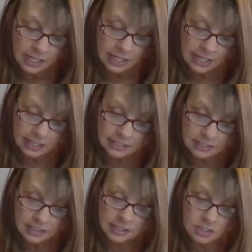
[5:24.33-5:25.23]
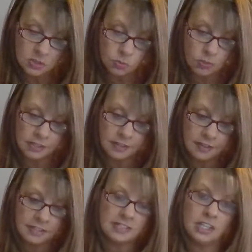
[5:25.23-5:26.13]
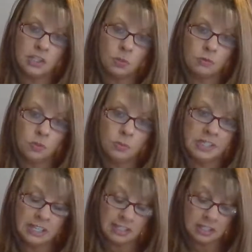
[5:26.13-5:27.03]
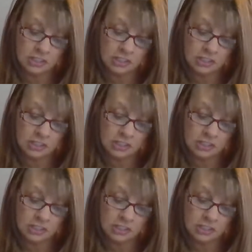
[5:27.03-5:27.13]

And this is one of the things that you were ruminating on.